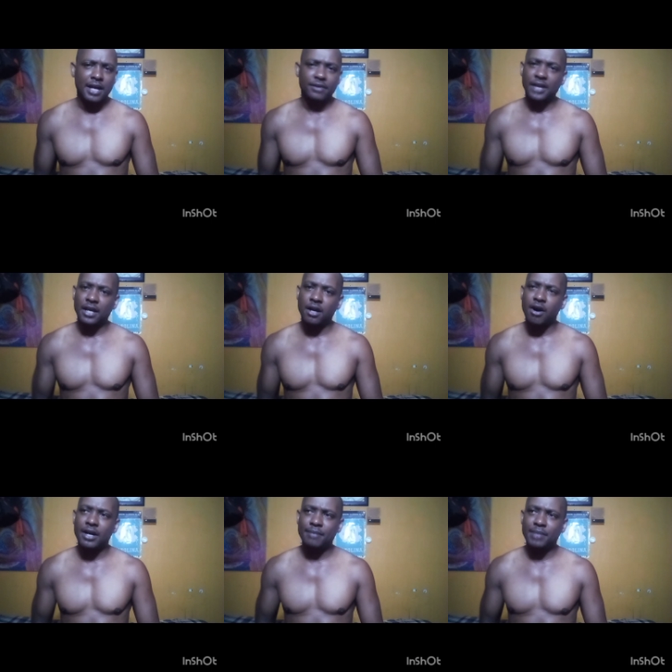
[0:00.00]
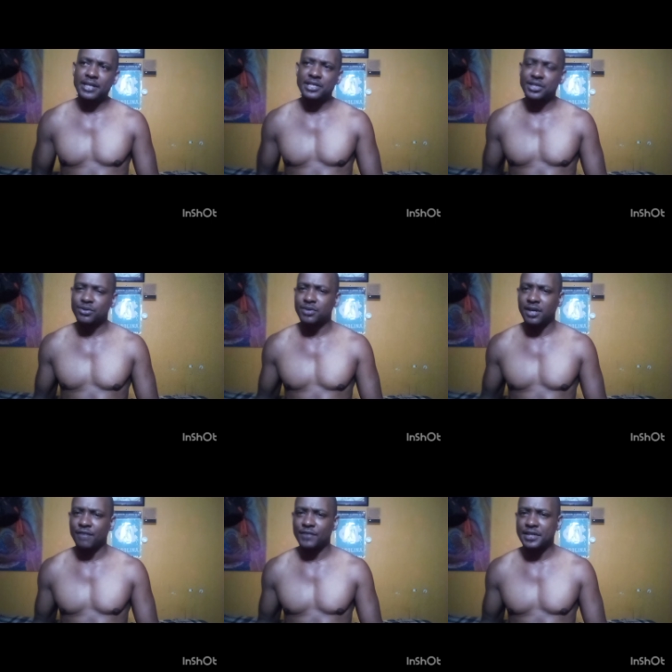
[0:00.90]
I think Cardi B sued
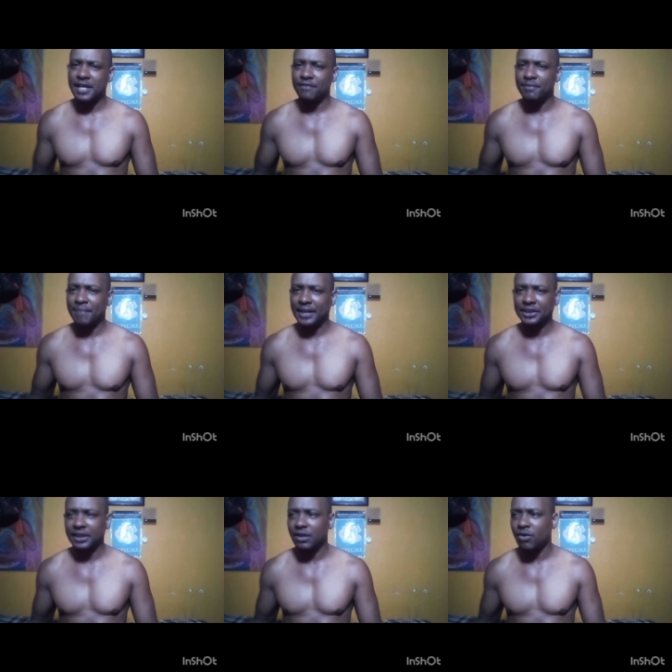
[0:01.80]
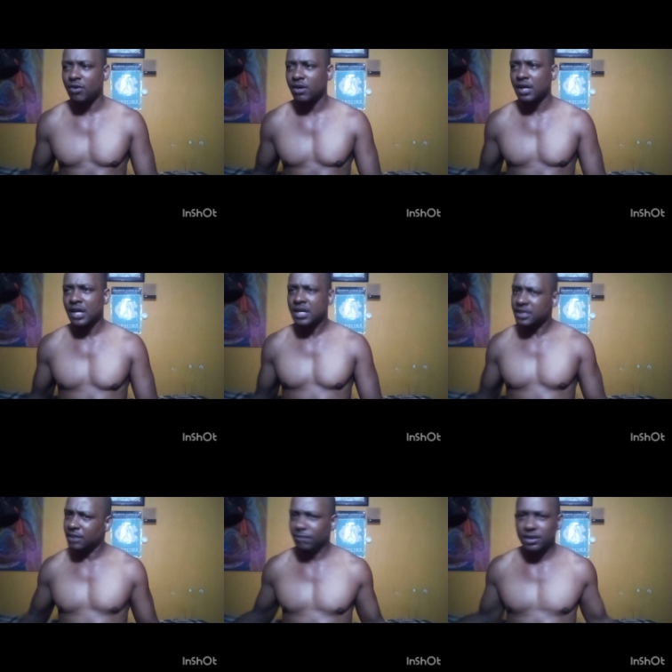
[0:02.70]
her for defamation or
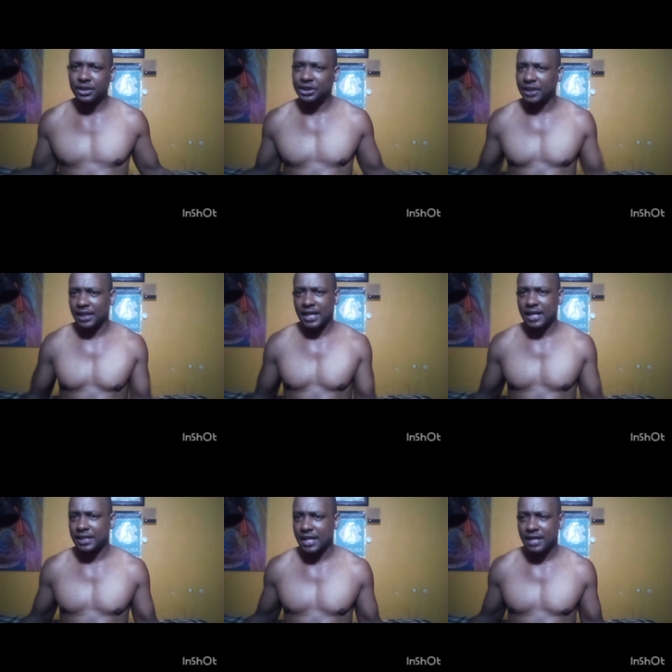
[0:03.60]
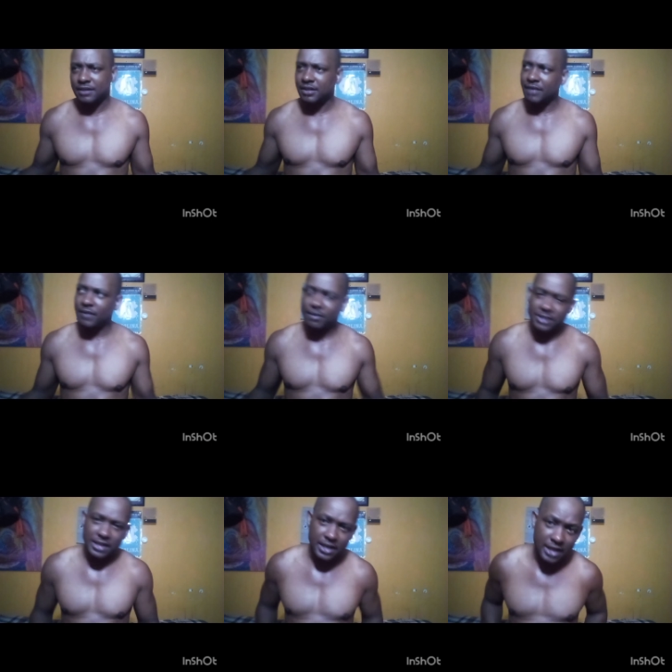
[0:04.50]
some little shit like that. You get what I'm
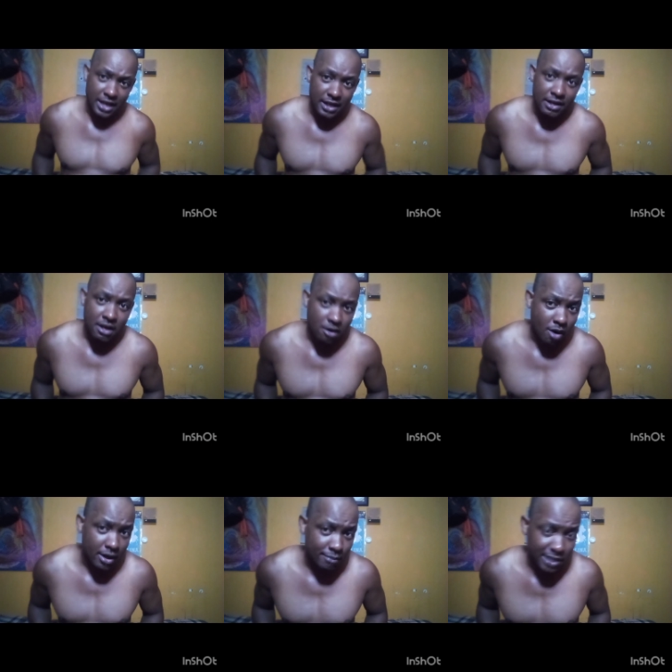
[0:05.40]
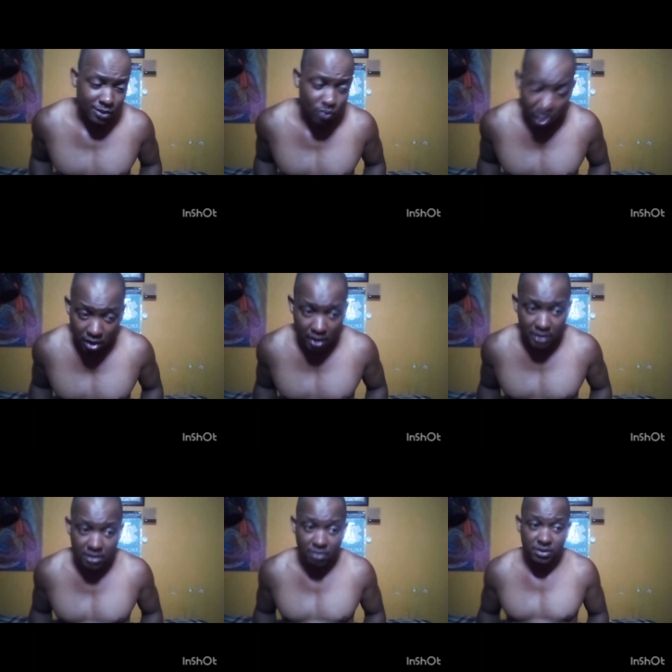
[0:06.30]
saying? And Cardi B
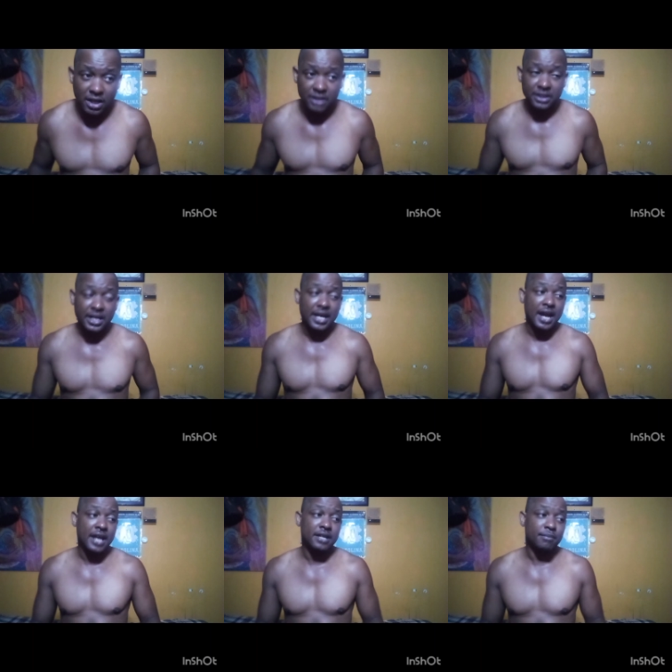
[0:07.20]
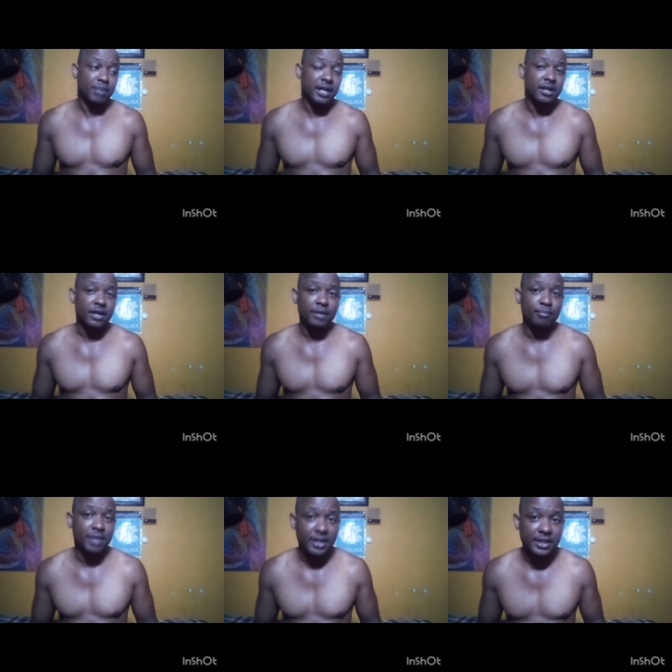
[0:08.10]
won, so Tasha K had to pay
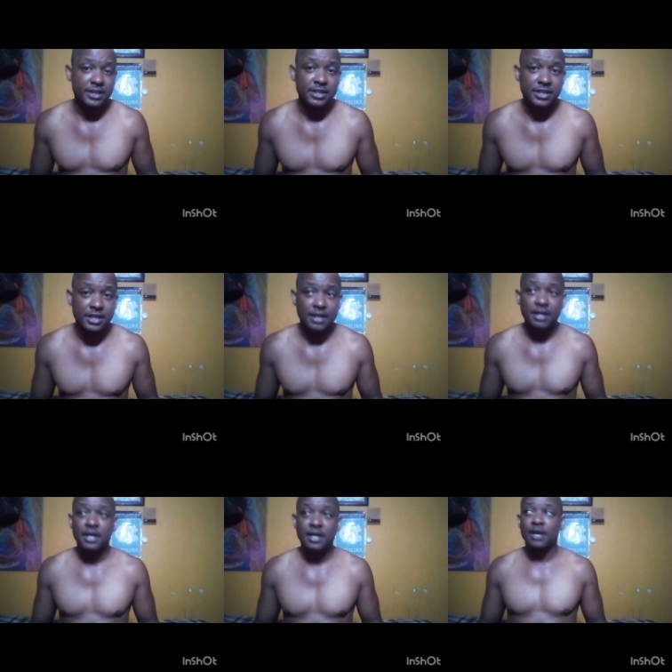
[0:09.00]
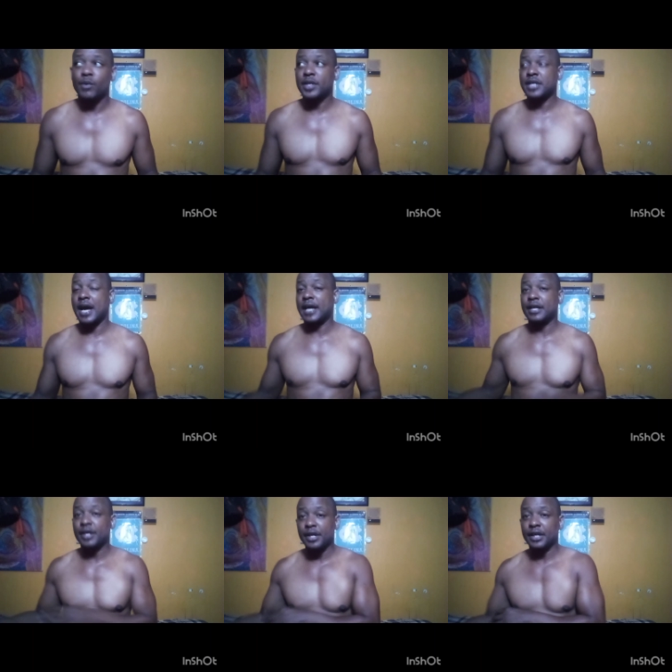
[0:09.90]
her millions of shit, which I
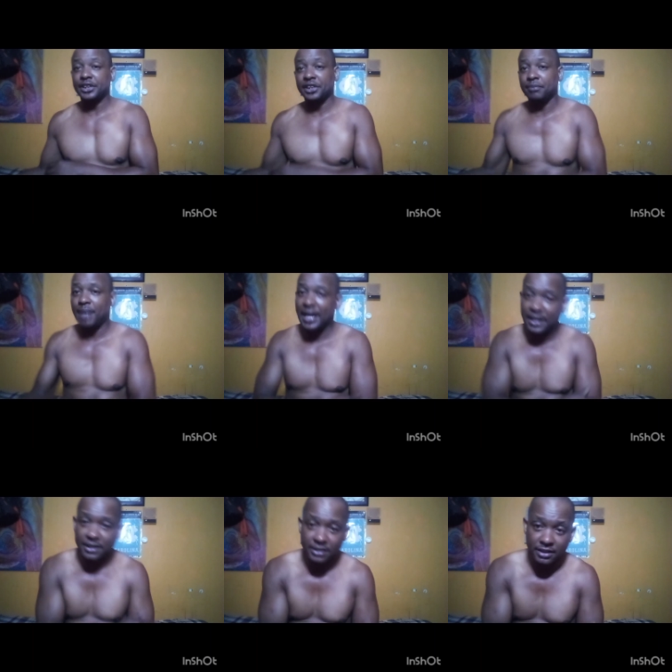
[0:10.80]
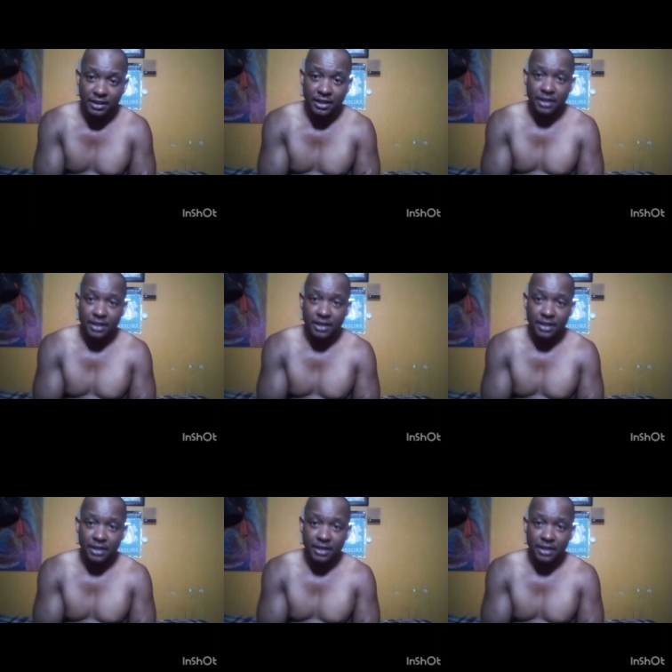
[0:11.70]
ain't heard she paid her.